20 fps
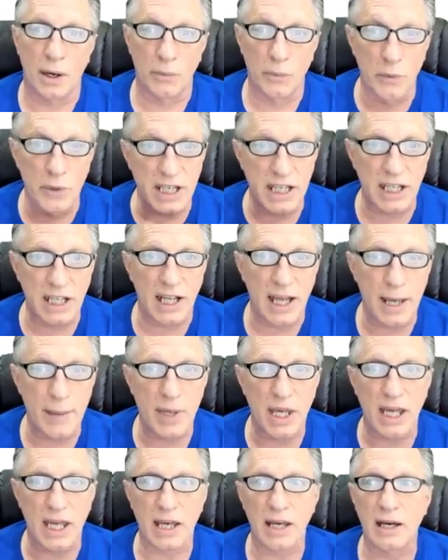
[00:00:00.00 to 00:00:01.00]

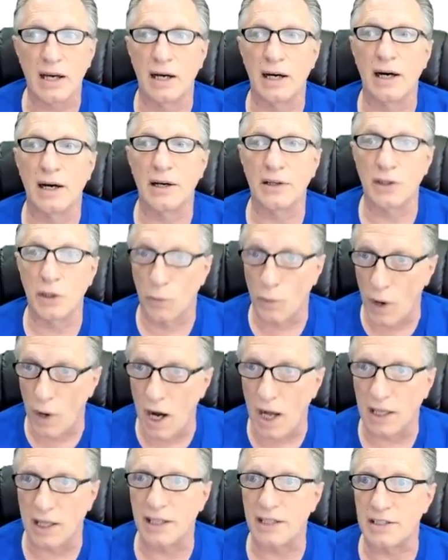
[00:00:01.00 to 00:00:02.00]
reclaiming your
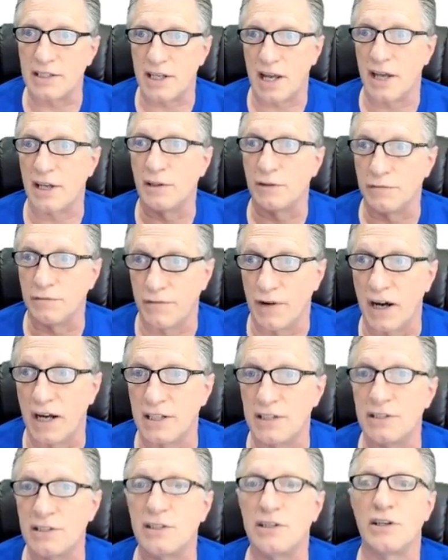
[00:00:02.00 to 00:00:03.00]
wallets and your
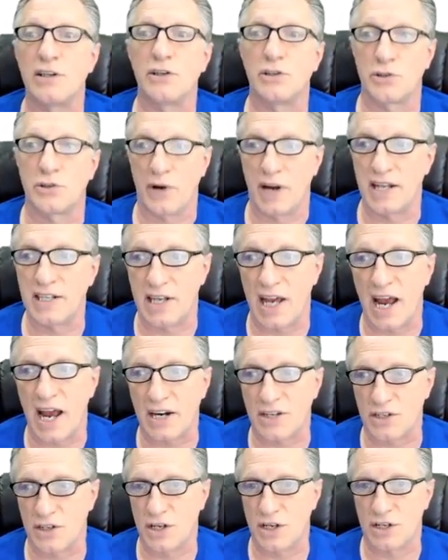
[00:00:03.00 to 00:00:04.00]
funds and your
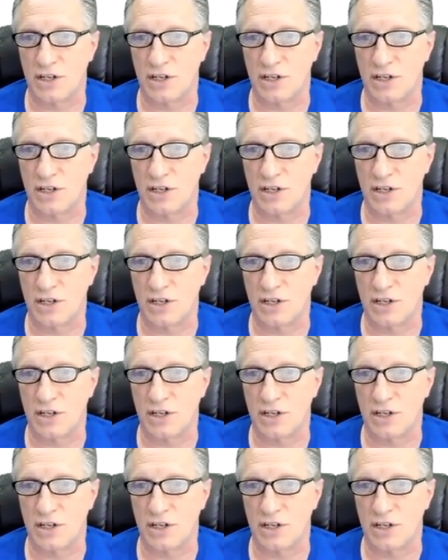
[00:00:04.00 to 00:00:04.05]
transaction